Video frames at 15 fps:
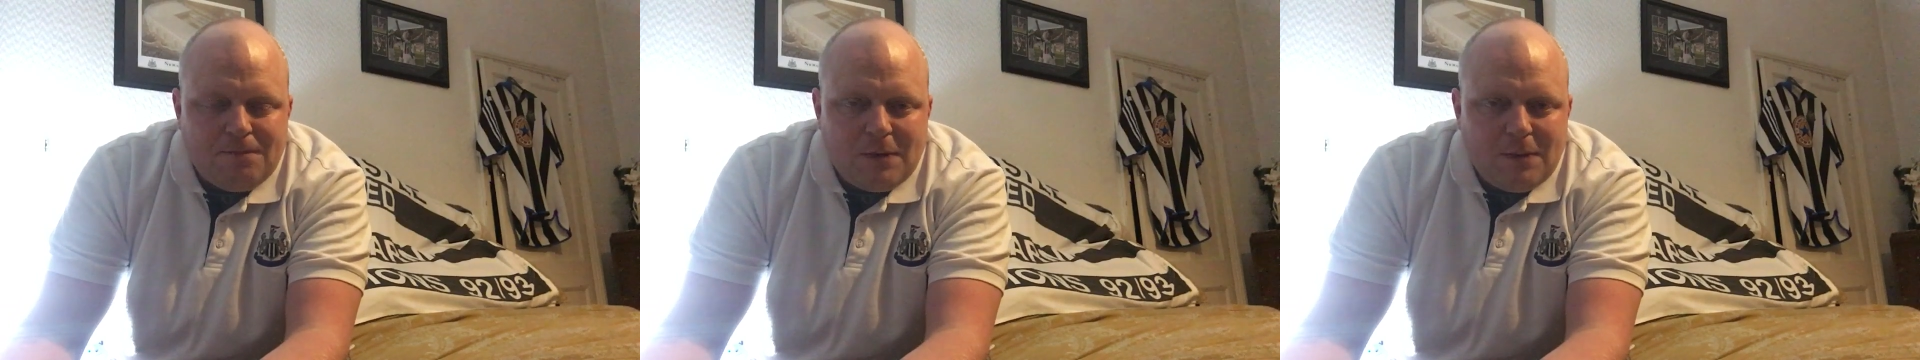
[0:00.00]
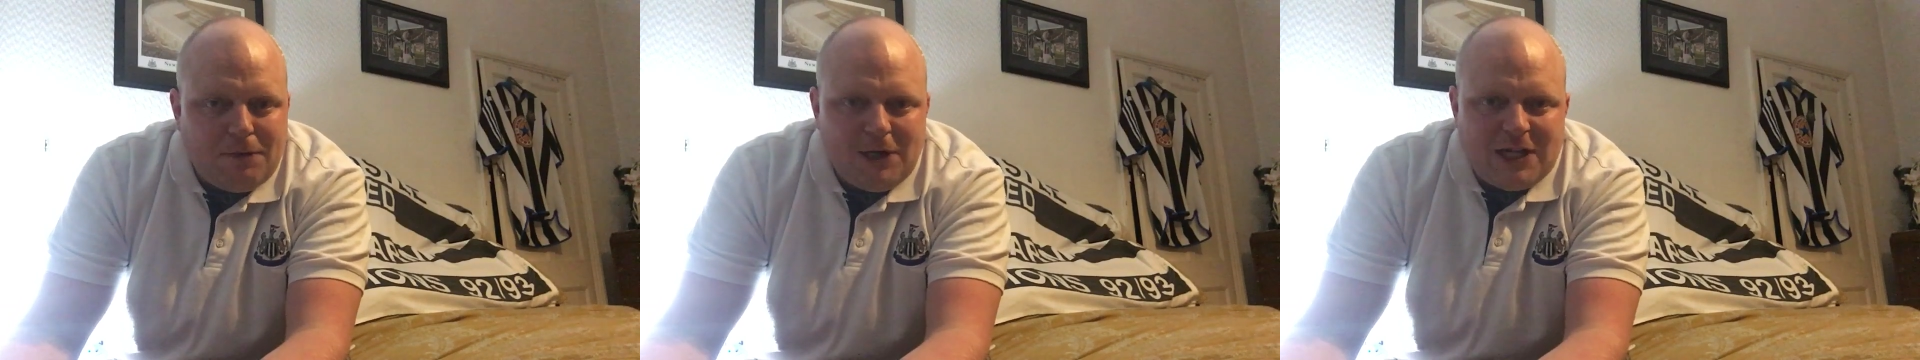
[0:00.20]

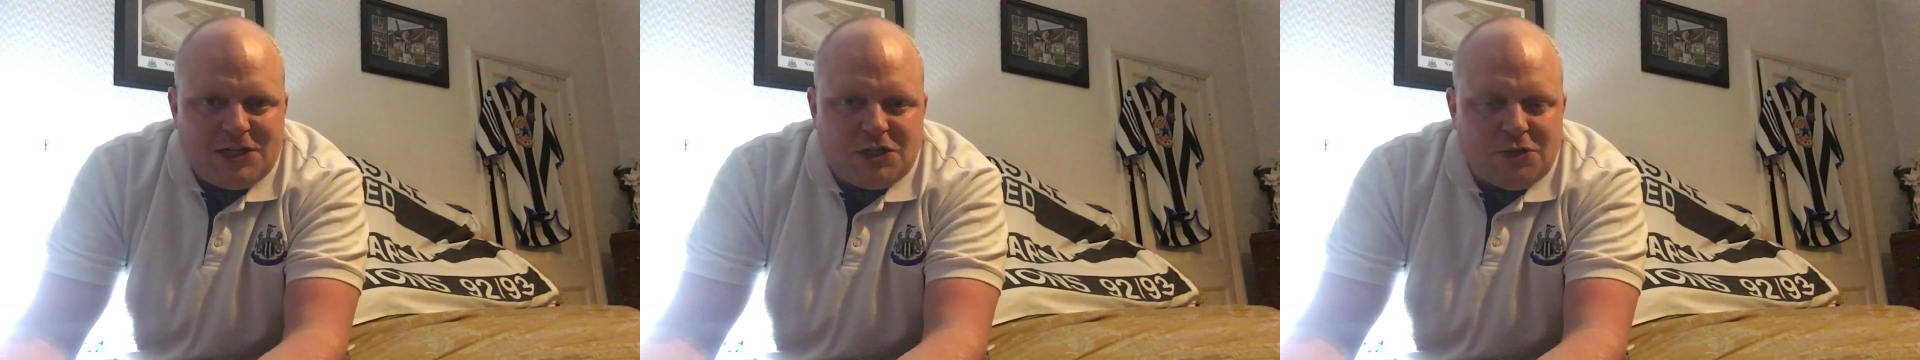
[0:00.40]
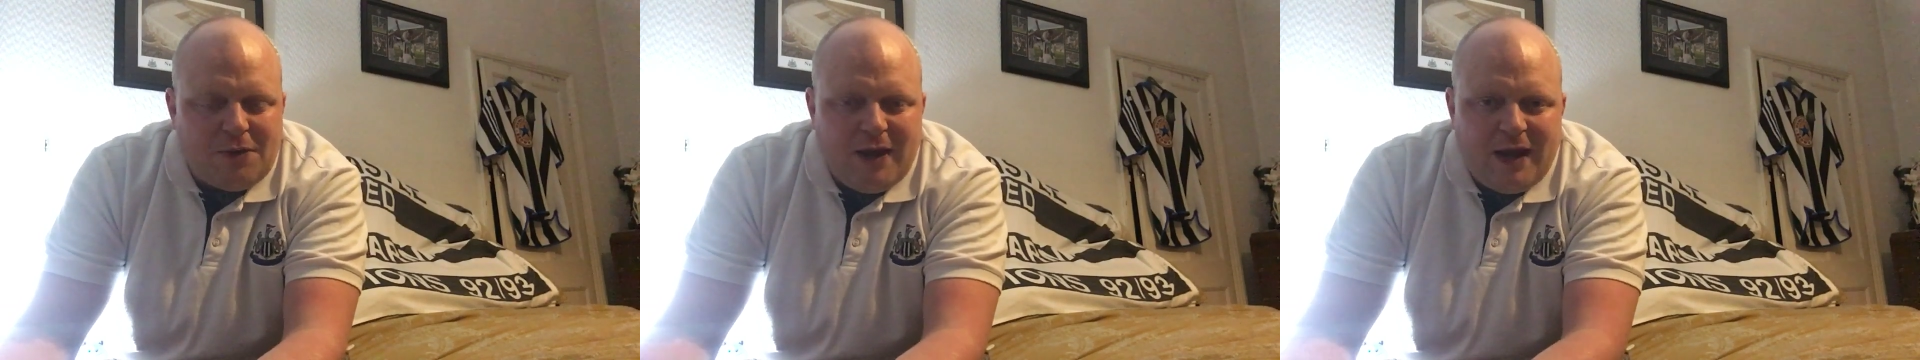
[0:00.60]
But
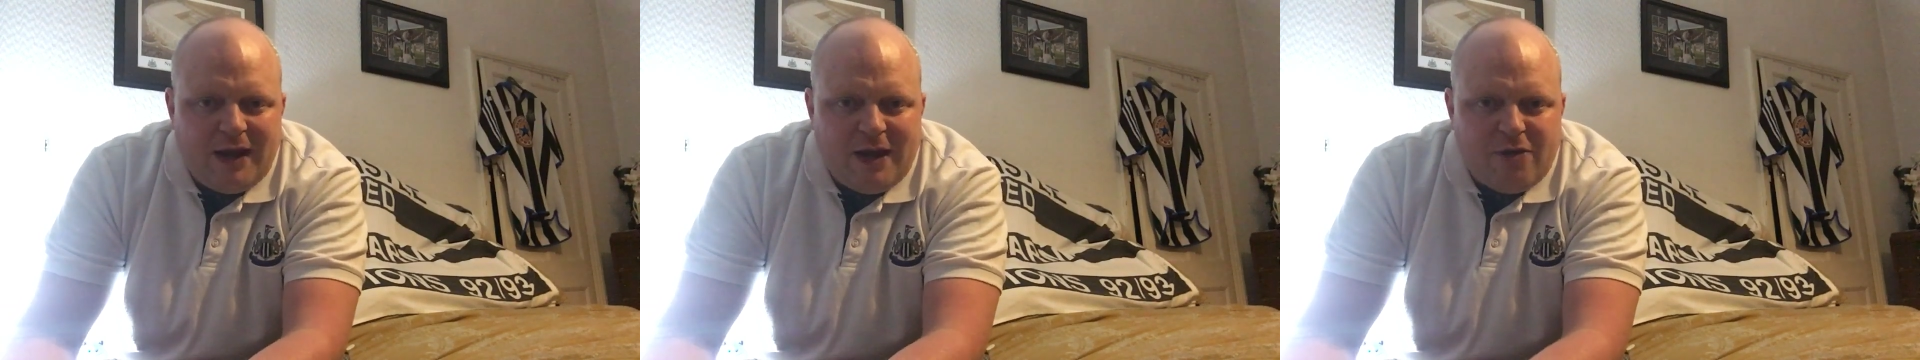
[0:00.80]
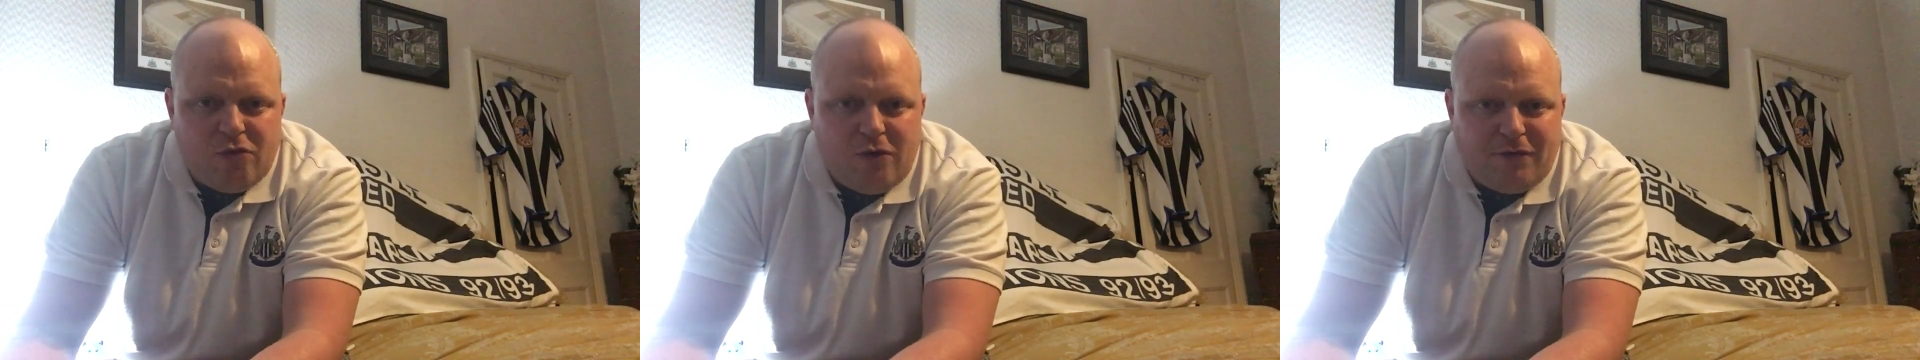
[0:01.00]
that's the way it
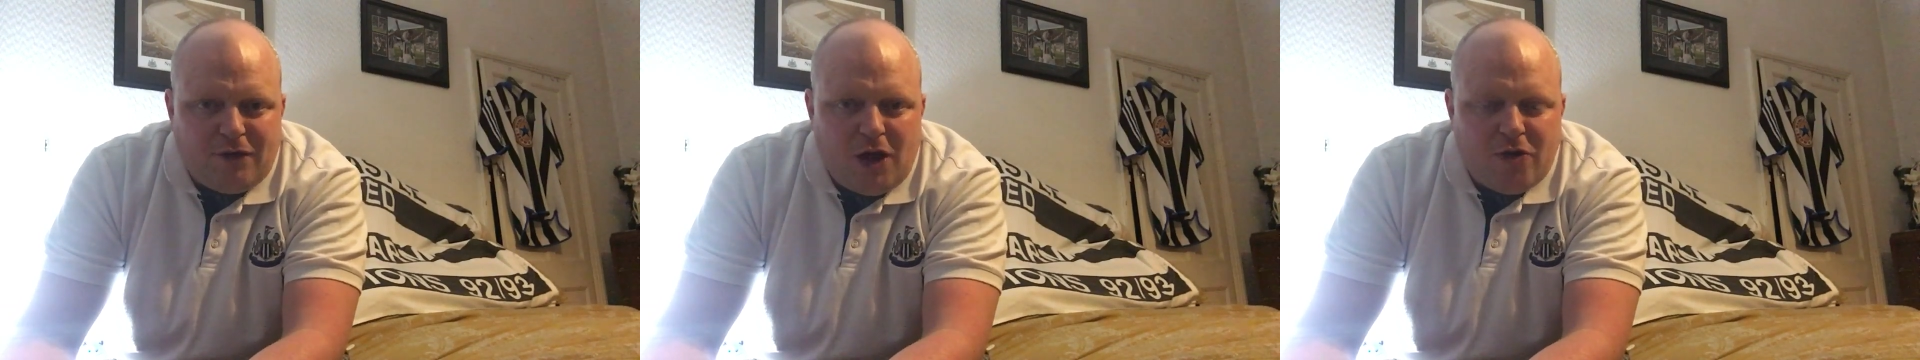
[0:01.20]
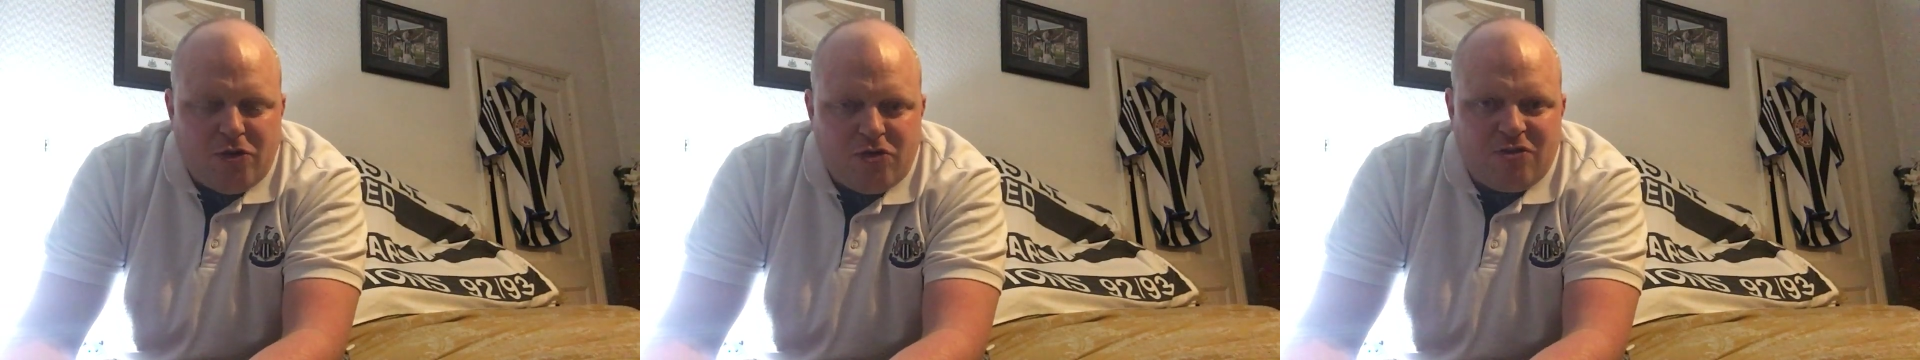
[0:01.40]
is. We've
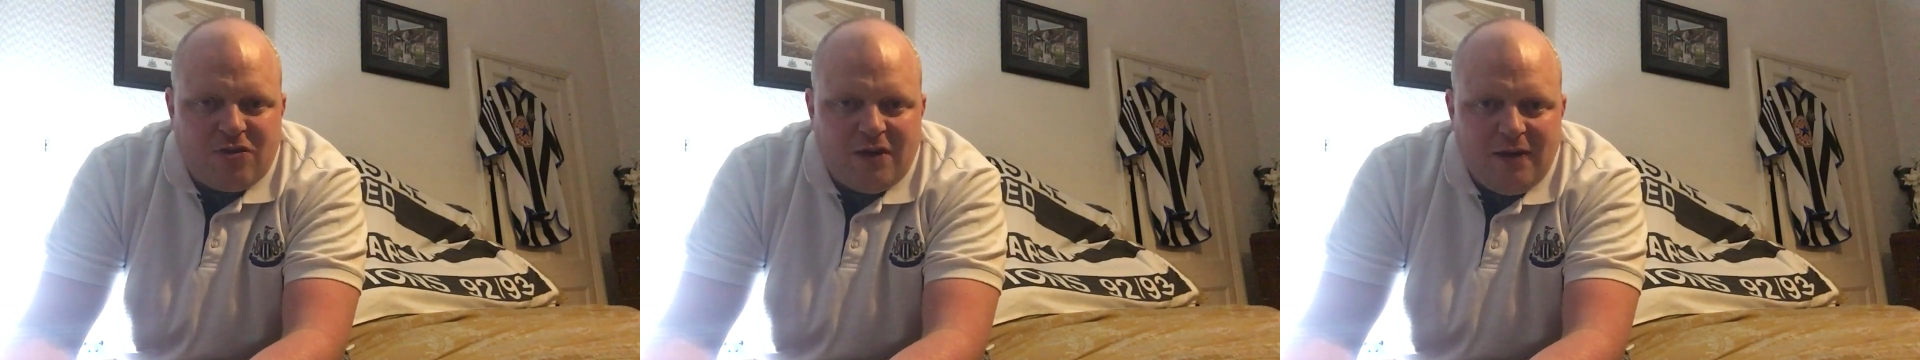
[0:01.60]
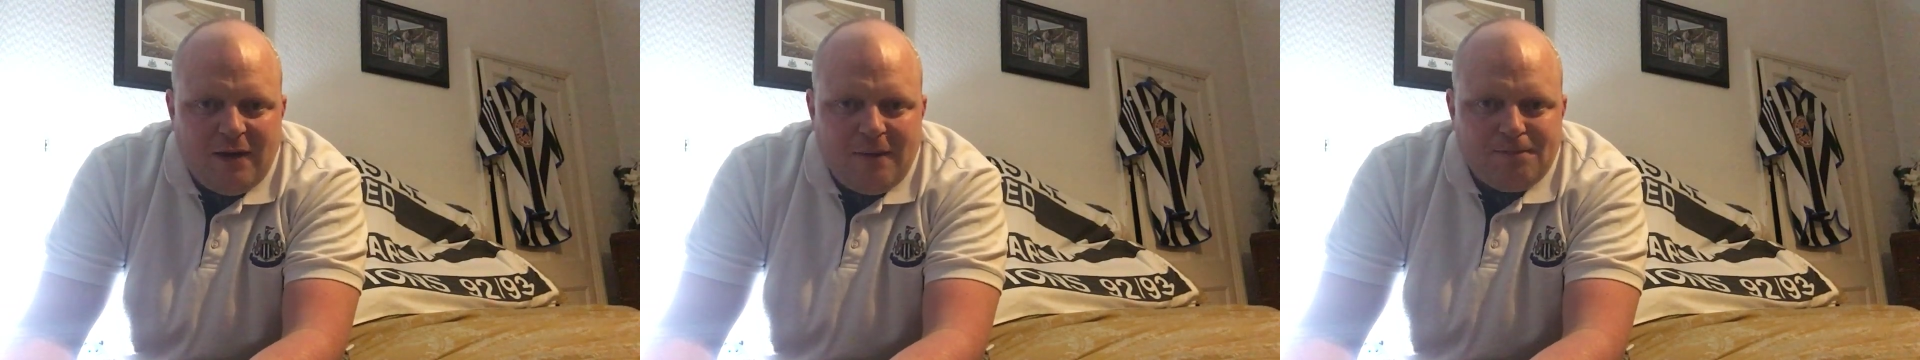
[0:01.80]
lost.